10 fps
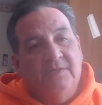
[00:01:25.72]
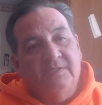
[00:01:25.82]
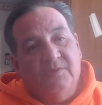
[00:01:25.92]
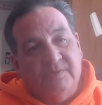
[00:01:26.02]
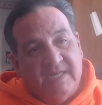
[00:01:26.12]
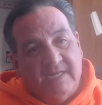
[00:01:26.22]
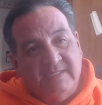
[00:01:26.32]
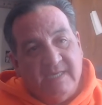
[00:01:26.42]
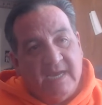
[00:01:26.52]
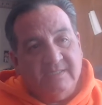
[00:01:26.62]
to
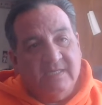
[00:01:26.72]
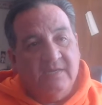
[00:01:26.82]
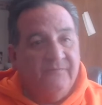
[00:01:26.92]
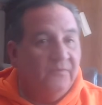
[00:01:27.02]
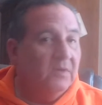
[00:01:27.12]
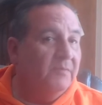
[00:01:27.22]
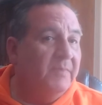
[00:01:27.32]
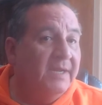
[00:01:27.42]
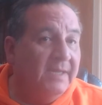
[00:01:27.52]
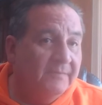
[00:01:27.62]
Scorsese asking for a
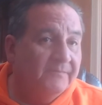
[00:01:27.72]
meeting.